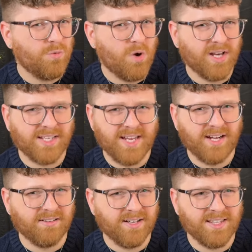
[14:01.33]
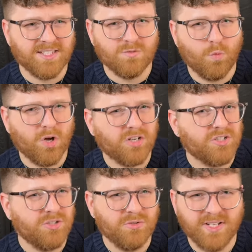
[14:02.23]
want to carry this one or
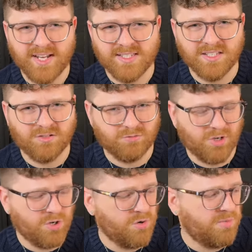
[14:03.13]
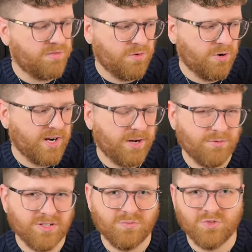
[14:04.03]
two days in a row before I
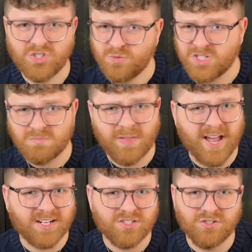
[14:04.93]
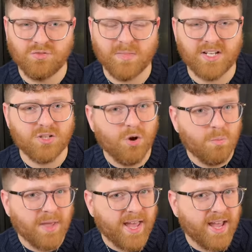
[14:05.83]
would switch back to my tote
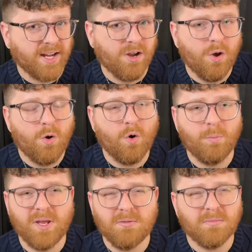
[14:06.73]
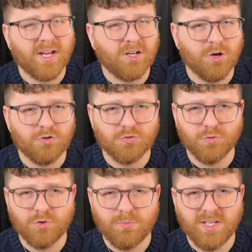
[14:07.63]
bag or maybe my Coach
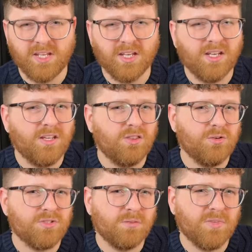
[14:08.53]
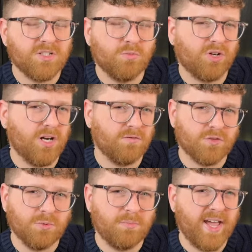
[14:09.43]
Ruby. Those are much more
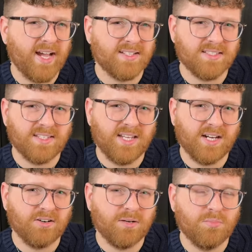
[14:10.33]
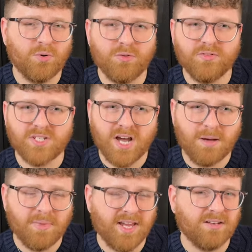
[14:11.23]
comfortable bags to carry, both
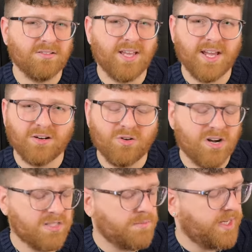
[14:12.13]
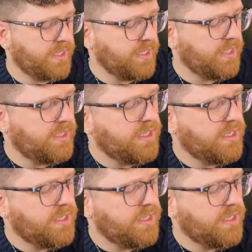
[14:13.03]
top handle and crossbody.